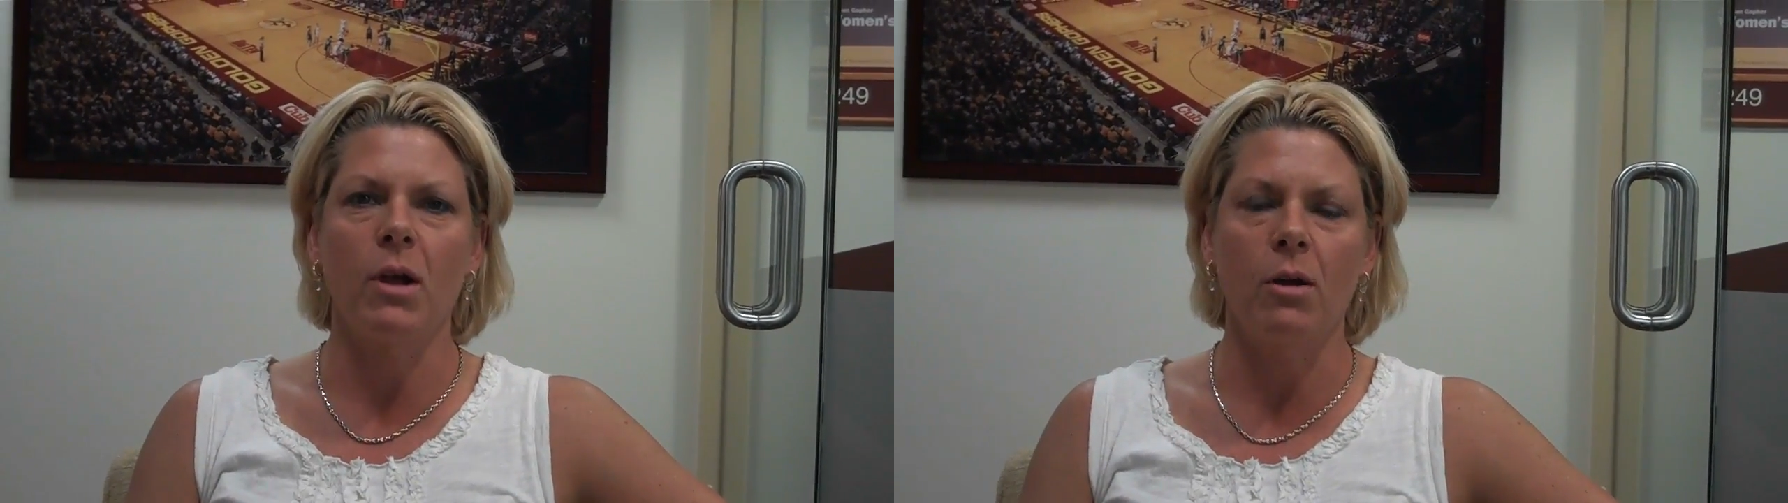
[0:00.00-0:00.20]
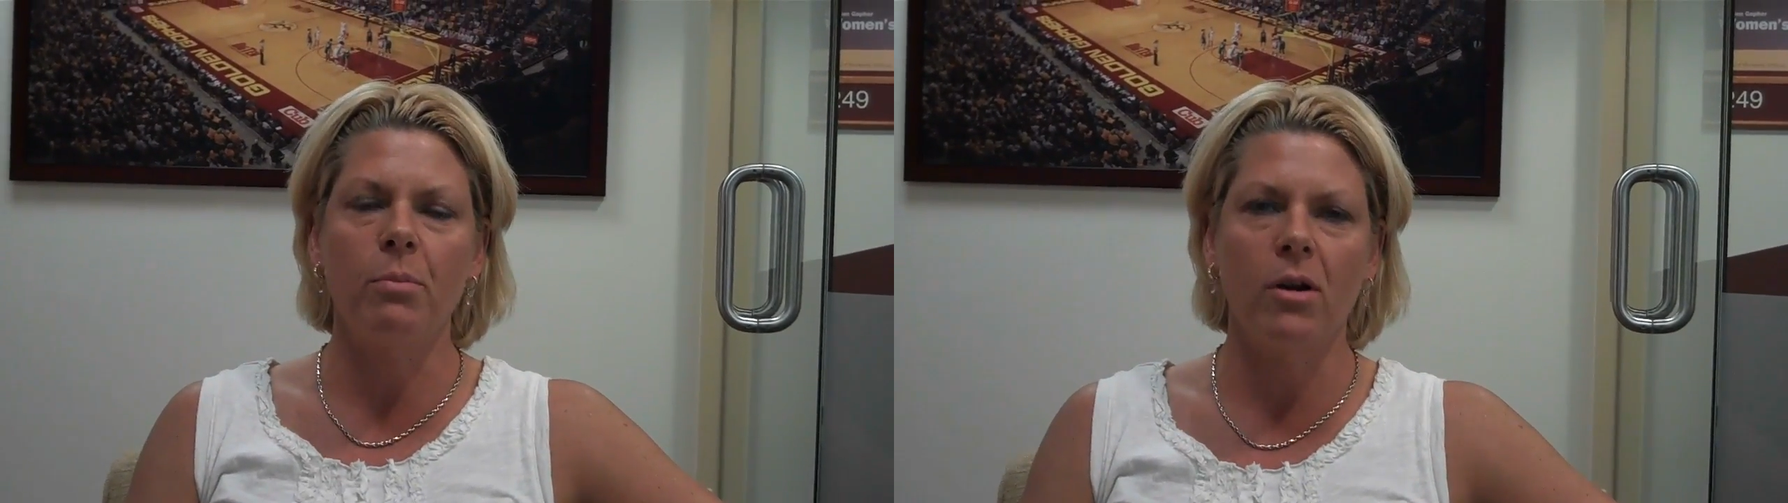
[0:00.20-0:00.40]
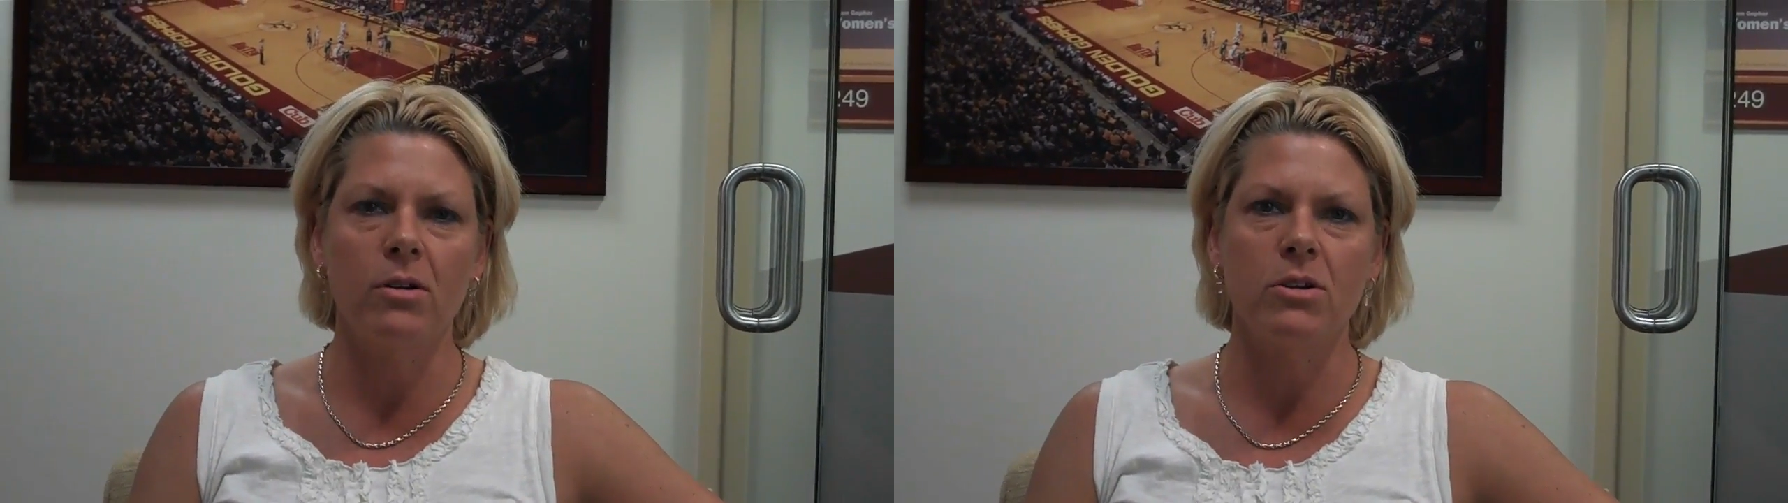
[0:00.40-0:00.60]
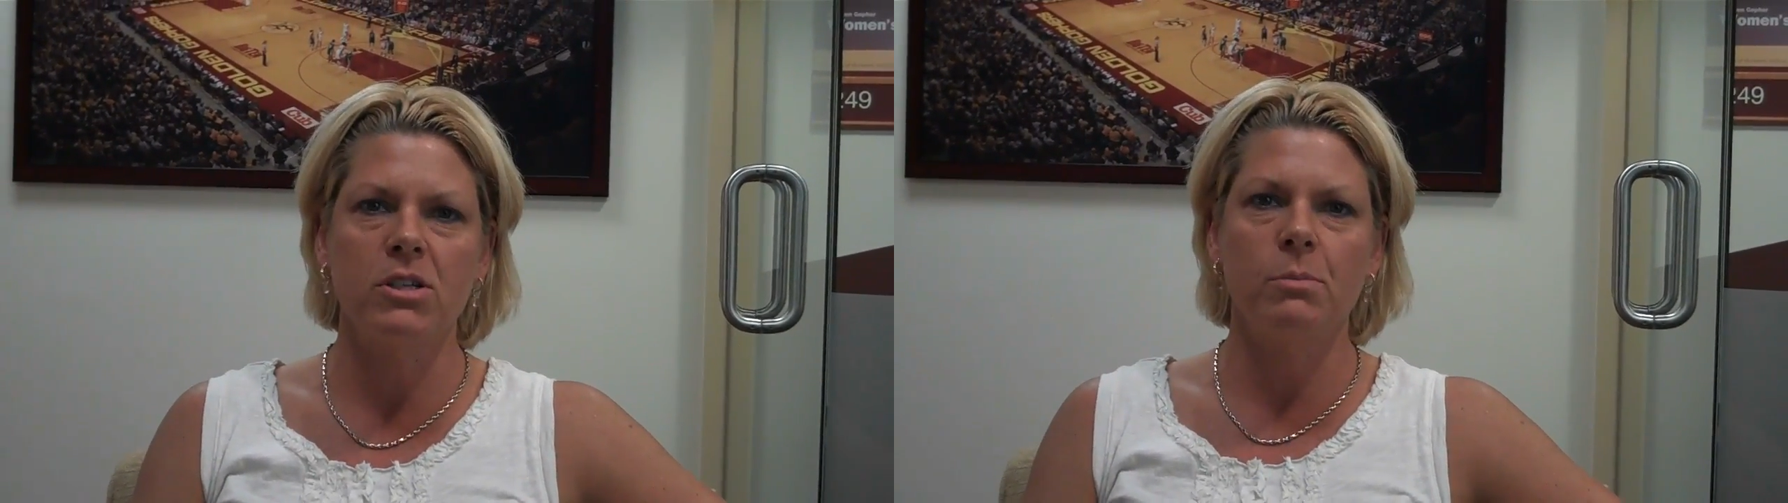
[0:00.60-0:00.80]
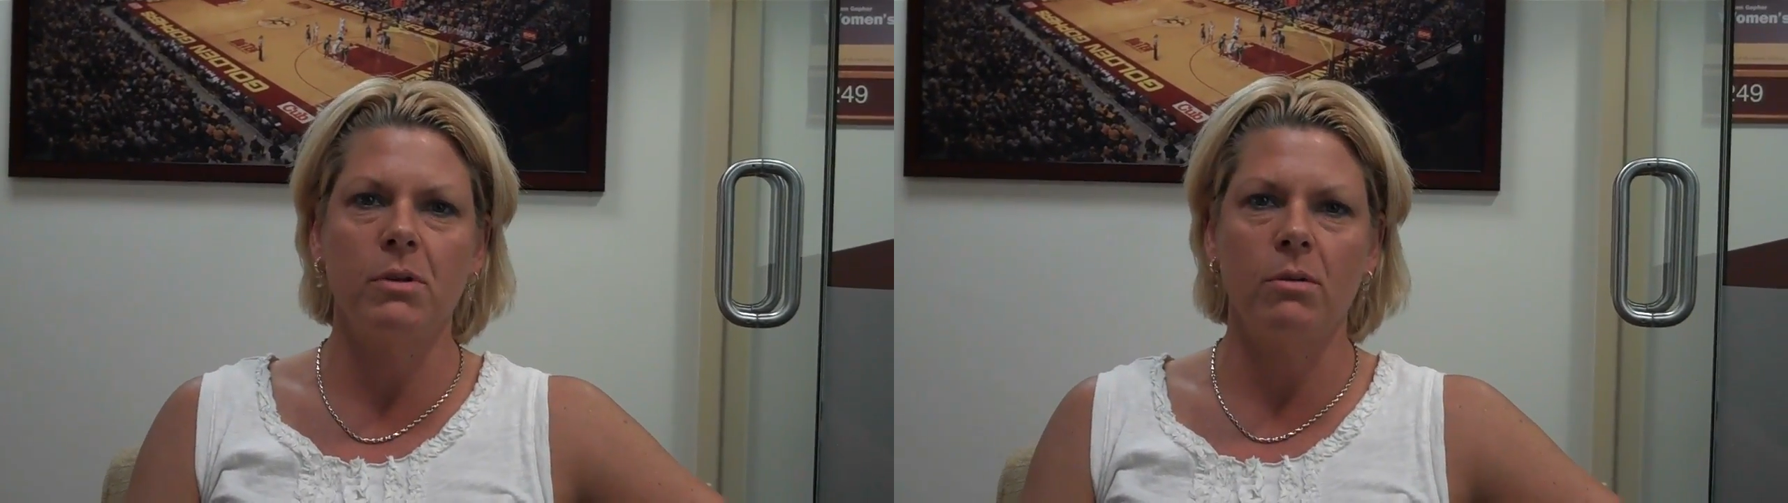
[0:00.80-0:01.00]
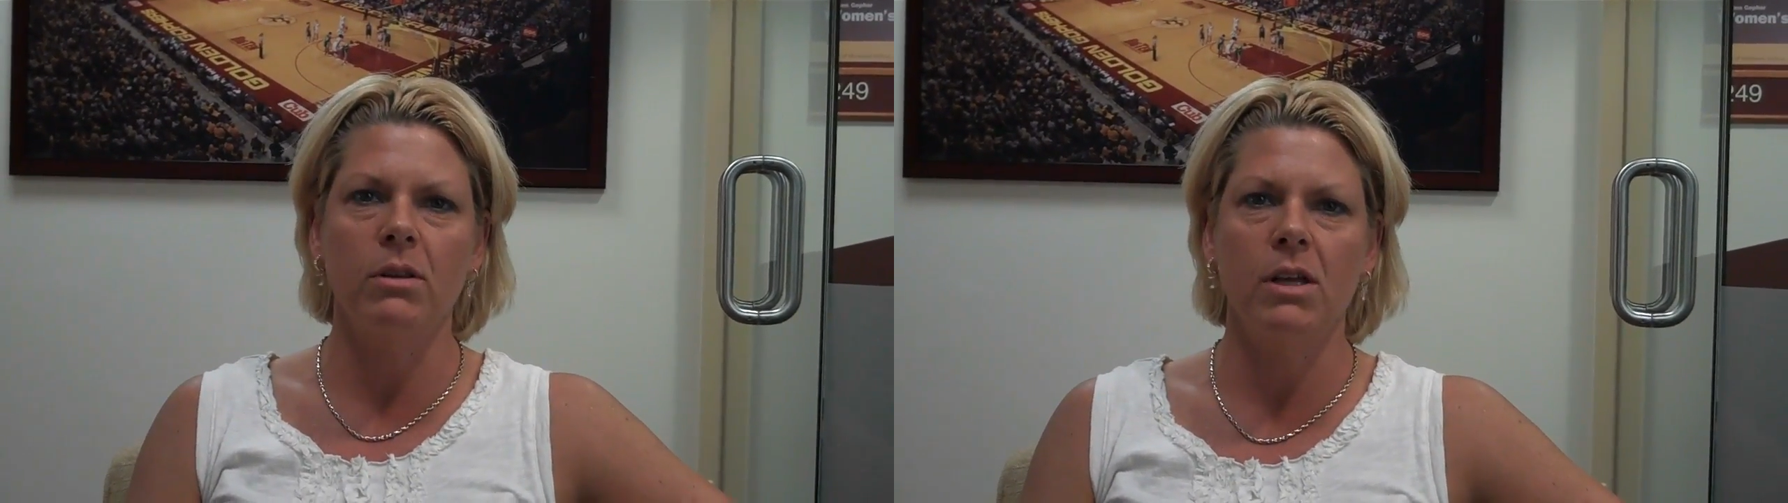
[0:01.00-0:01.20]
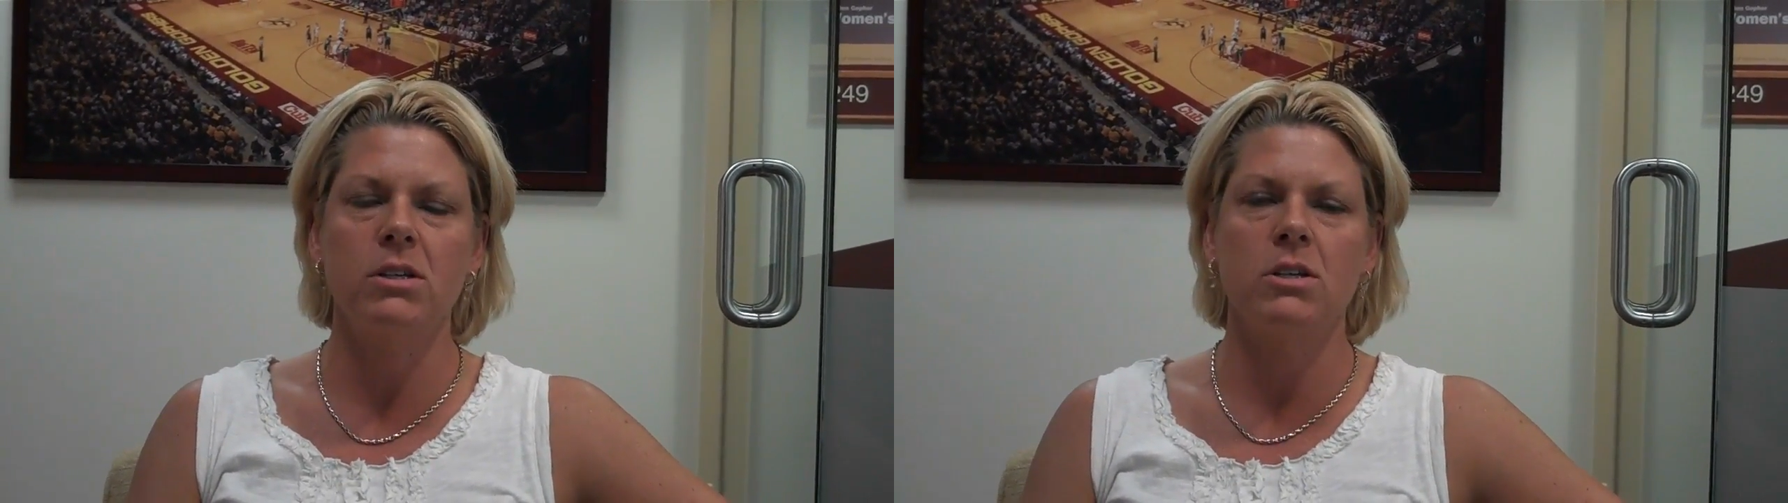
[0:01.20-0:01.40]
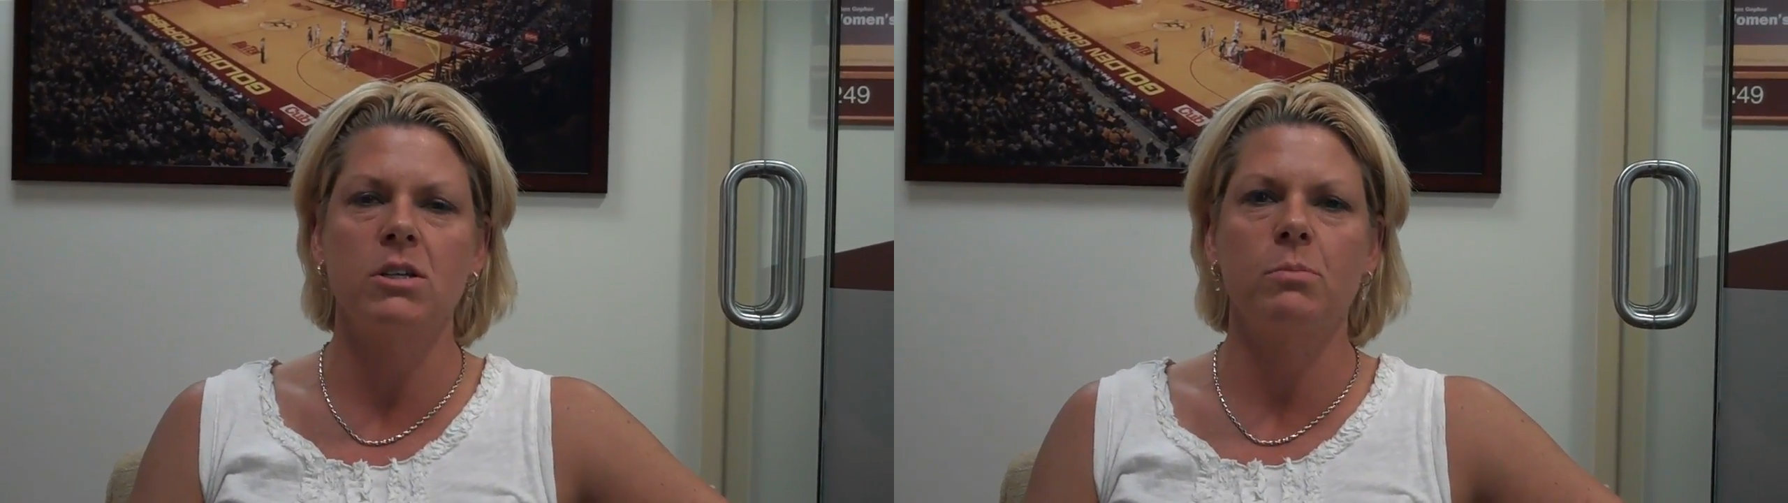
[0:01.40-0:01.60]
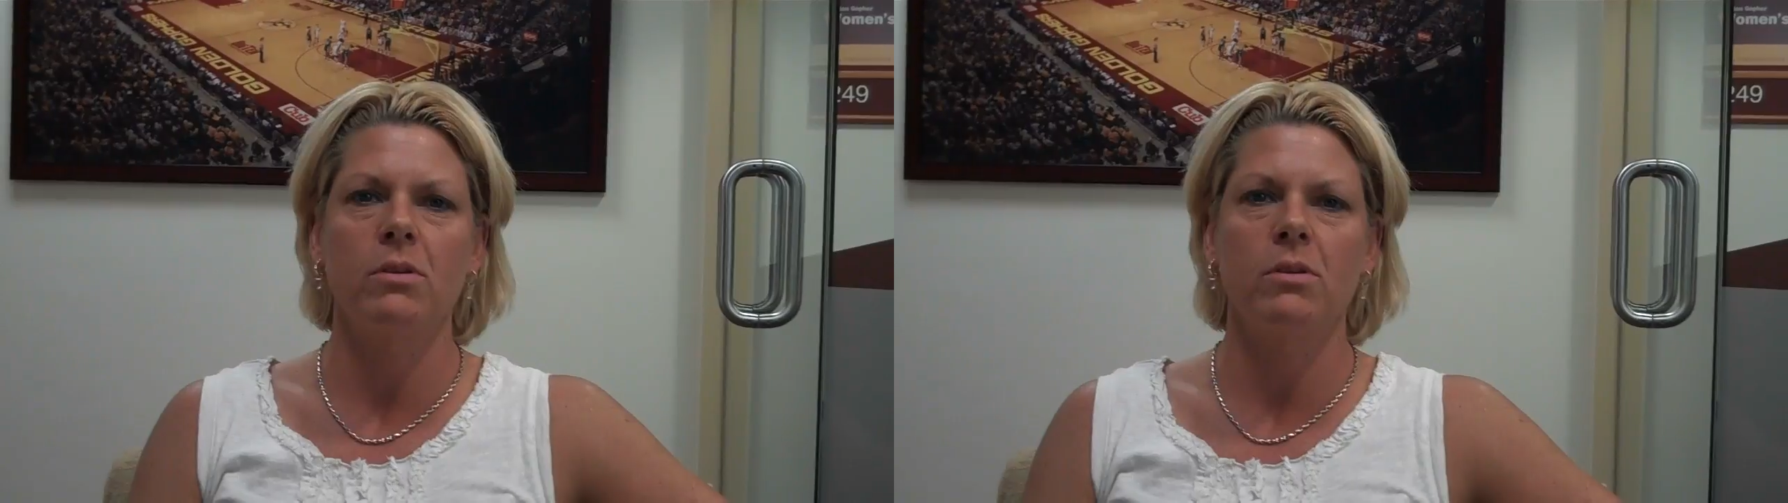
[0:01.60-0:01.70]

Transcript: our partnership and our relationship